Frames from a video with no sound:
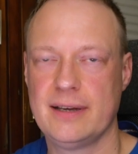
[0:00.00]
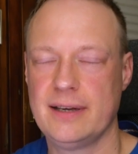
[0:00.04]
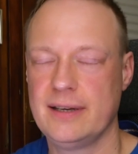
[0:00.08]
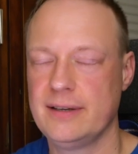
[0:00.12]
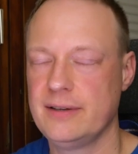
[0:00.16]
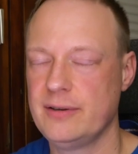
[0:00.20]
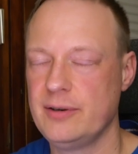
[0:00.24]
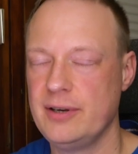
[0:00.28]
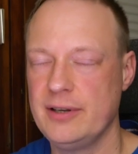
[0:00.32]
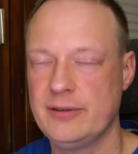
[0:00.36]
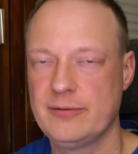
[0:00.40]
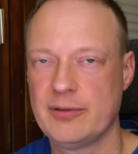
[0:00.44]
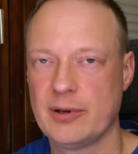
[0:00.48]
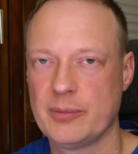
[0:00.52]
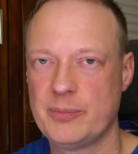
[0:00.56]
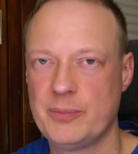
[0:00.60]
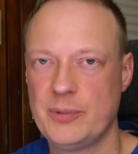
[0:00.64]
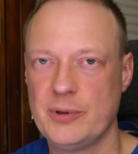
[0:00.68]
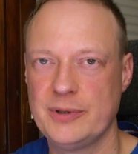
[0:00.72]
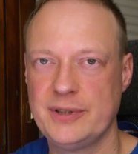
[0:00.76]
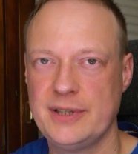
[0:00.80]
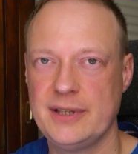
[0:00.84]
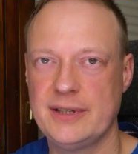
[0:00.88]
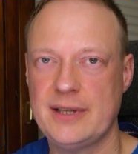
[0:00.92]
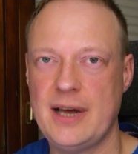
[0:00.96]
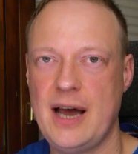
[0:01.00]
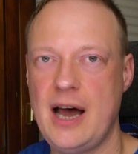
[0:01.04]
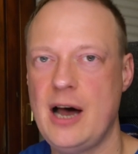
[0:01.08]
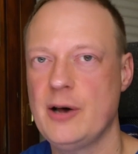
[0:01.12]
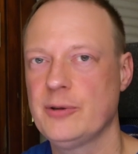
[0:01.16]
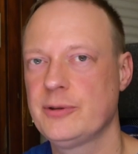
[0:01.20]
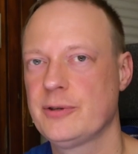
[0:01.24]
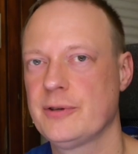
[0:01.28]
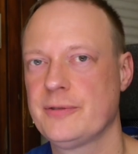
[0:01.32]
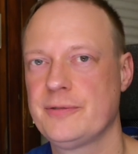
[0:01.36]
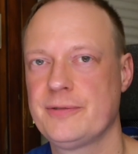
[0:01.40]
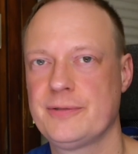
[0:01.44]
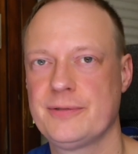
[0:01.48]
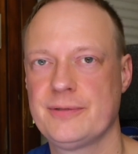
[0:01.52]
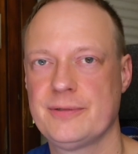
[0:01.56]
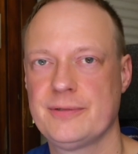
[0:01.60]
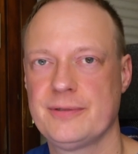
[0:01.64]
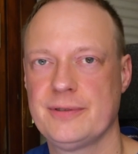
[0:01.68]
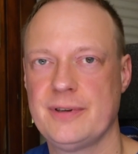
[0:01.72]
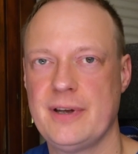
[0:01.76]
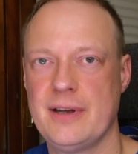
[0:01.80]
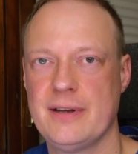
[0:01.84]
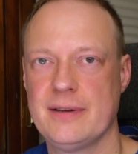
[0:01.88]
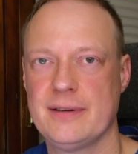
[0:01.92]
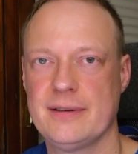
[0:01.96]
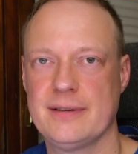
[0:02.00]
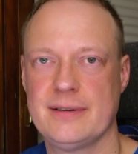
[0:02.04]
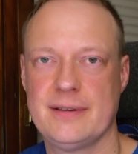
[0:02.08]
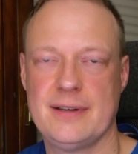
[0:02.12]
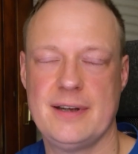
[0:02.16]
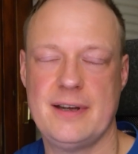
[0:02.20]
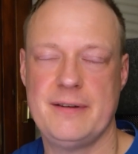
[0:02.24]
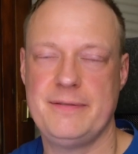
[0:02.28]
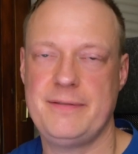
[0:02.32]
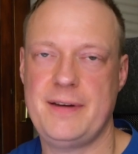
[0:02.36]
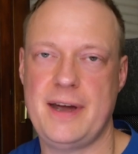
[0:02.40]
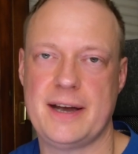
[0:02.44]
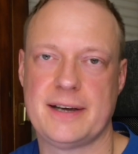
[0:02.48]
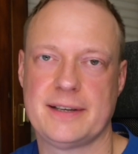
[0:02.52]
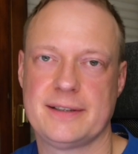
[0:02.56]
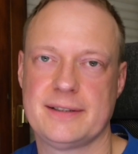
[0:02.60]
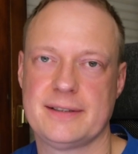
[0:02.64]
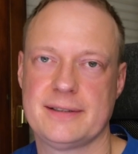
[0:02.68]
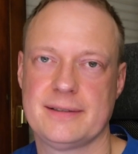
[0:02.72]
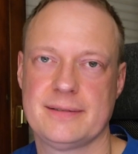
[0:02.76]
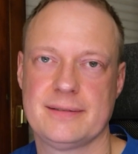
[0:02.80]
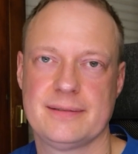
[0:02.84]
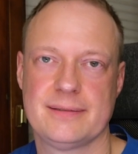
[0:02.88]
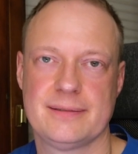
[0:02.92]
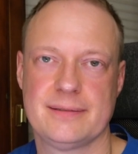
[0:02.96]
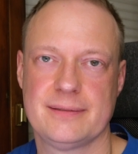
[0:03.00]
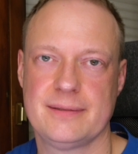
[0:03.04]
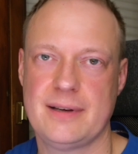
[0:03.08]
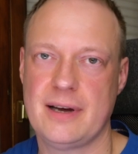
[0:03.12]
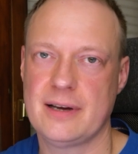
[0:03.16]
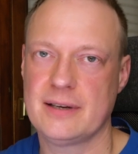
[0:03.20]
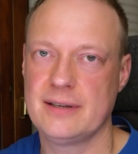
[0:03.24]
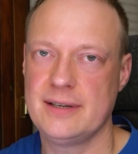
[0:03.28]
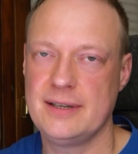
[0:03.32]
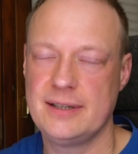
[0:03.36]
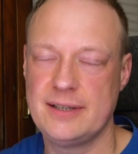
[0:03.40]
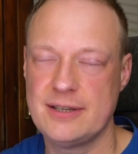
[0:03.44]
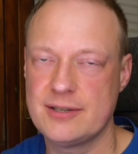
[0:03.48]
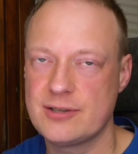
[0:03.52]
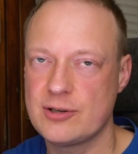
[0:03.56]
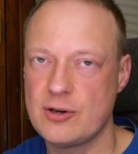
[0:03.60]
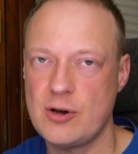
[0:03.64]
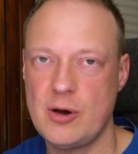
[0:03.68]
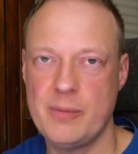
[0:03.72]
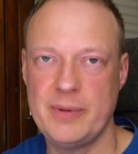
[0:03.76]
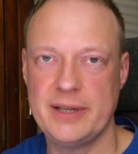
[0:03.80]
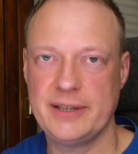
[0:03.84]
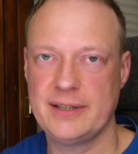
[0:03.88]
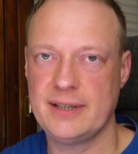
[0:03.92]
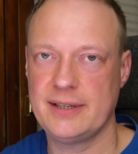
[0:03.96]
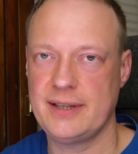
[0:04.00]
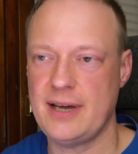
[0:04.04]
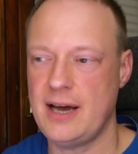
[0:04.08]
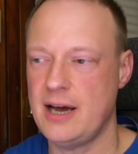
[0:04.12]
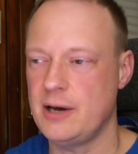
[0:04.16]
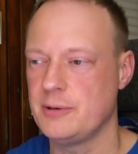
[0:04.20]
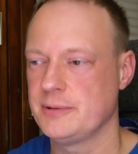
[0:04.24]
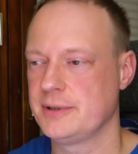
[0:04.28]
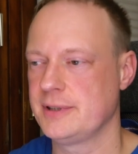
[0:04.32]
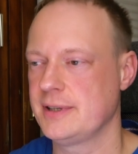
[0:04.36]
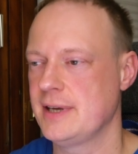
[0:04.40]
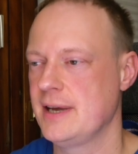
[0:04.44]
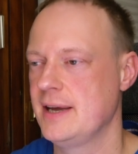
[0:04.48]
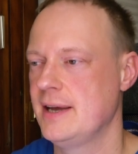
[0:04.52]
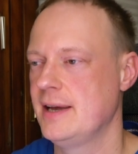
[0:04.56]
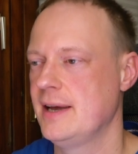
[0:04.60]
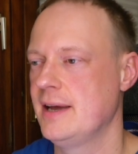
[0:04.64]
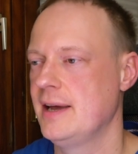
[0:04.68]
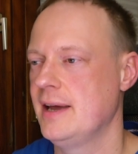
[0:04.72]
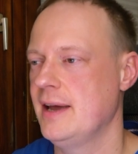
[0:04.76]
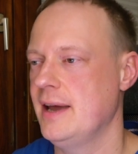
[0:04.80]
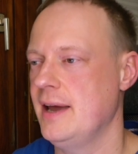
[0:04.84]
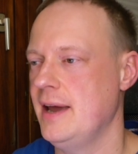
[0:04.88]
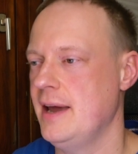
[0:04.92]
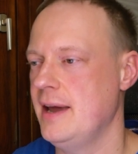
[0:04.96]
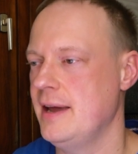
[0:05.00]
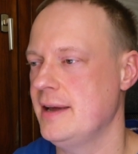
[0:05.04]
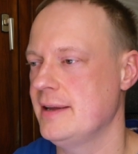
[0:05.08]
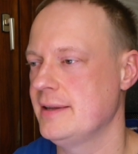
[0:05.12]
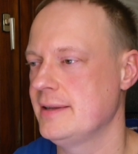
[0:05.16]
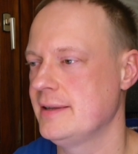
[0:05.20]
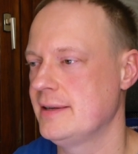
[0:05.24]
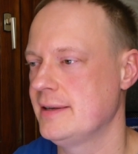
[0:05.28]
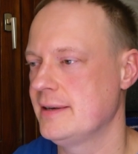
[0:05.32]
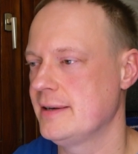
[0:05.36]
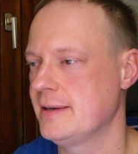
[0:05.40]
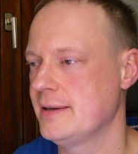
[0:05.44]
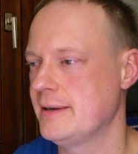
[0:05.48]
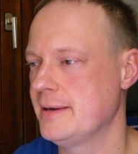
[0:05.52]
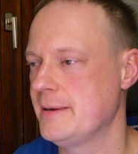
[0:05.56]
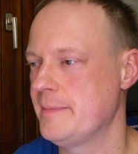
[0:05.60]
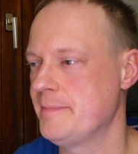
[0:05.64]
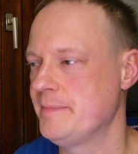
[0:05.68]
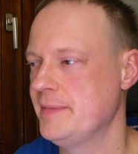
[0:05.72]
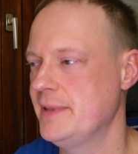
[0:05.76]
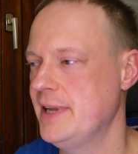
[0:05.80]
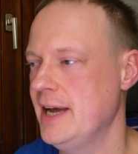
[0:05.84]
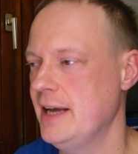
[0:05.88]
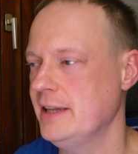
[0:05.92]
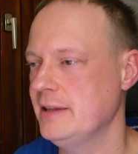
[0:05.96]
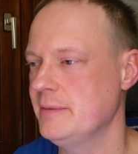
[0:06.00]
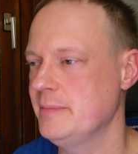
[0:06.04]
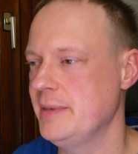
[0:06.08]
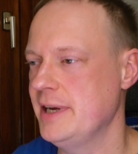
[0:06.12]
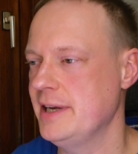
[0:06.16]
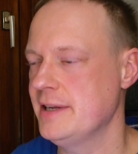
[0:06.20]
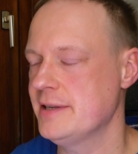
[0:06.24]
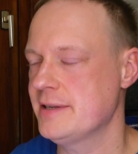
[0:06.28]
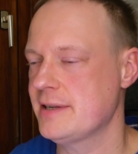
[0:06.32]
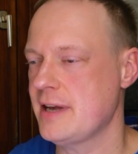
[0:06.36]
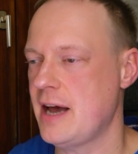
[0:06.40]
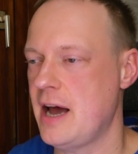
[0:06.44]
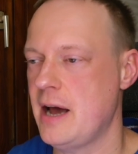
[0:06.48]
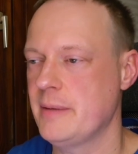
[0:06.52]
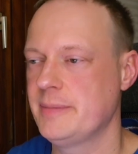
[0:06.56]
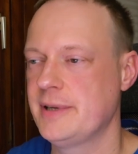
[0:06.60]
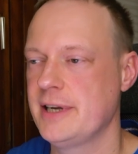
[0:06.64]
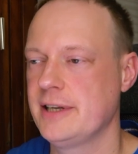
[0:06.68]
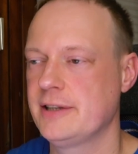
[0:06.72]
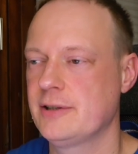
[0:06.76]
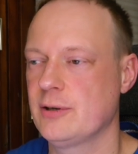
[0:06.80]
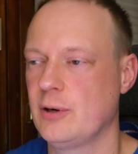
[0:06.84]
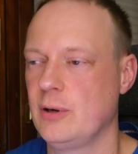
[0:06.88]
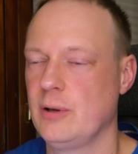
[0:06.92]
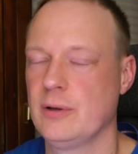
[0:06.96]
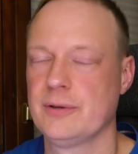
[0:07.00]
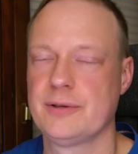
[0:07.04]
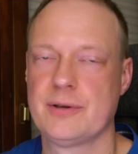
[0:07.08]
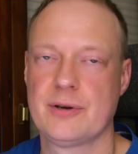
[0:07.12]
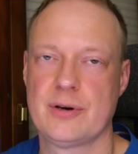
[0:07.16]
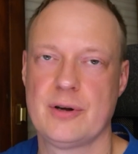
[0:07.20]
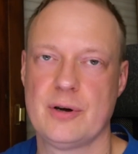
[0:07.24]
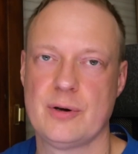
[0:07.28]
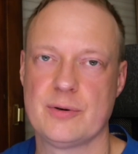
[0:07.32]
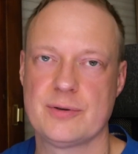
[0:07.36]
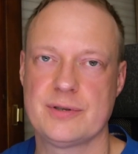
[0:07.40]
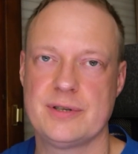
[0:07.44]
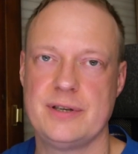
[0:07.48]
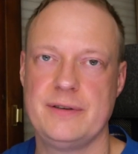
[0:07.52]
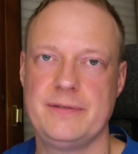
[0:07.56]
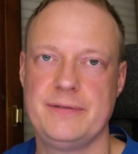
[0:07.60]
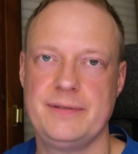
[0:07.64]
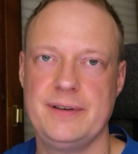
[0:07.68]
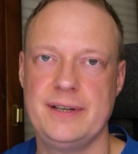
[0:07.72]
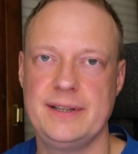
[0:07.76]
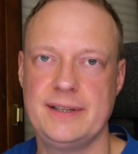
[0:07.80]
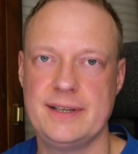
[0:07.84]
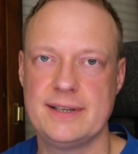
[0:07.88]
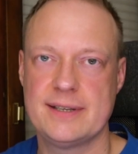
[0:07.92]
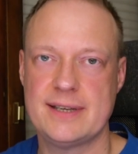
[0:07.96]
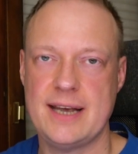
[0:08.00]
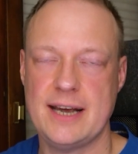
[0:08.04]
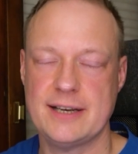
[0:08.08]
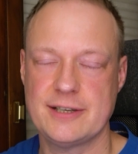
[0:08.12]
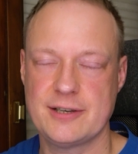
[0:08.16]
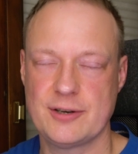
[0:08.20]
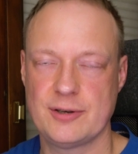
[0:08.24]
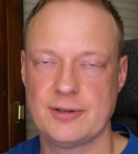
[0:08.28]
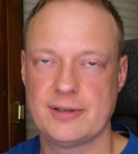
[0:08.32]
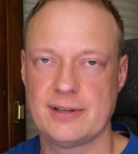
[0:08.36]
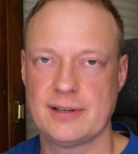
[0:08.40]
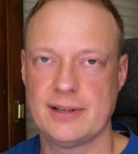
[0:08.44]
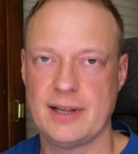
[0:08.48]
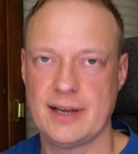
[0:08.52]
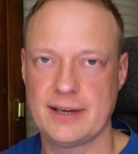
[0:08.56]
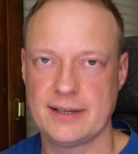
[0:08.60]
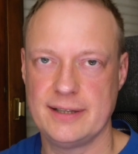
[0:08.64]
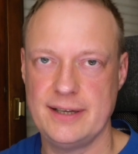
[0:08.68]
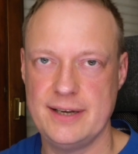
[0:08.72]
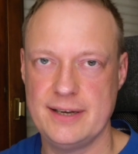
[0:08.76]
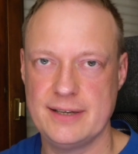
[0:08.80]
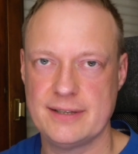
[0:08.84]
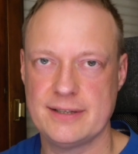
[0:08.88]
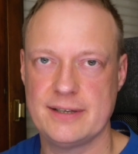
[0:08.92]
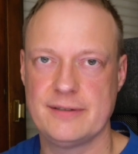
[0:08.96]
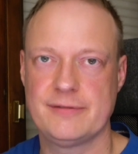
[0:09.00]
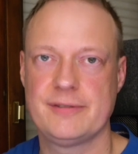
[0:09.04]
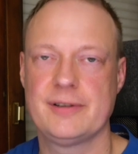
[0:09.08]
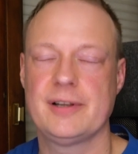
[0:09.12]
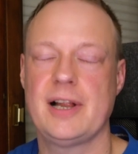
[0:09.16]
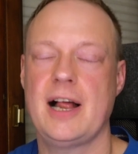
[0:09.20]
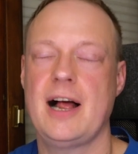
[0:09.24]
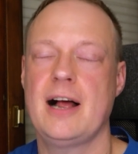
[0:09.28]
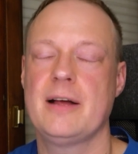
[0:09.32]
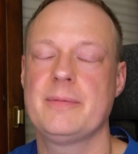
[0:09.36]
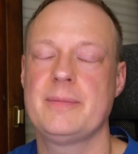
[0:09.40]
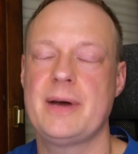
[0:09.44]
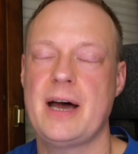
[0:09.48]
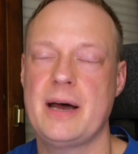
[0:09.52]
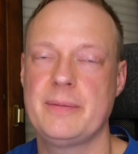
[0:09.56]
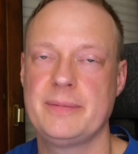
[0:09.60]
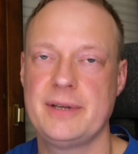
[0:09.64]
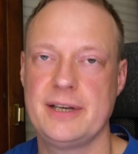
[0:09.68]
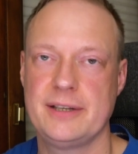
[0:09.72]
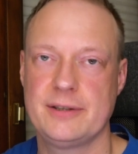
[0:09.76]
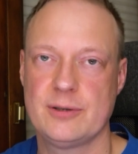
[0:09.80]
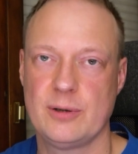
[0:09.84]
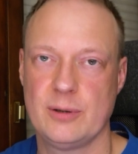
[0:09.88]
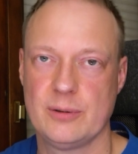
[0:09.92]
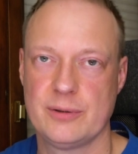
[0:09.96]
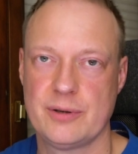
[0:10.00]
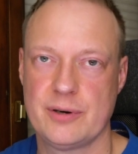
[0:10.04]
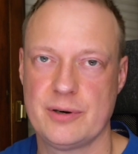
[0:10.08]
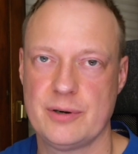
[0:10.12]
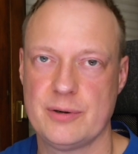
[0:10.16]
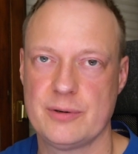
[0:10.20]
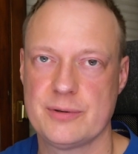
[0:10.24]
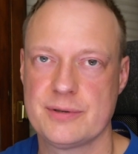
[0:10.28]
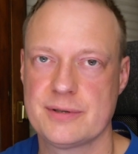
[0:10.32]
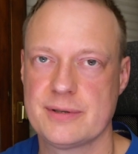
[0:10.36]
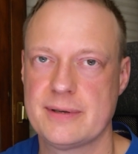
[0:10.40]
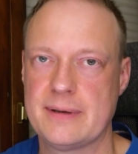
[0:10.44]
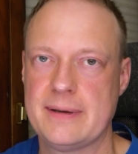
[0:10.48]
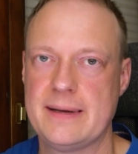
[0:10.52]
It will put it out of effect. It is commented out. And that means update all the rows. If it is executed like this, it will update all the rows.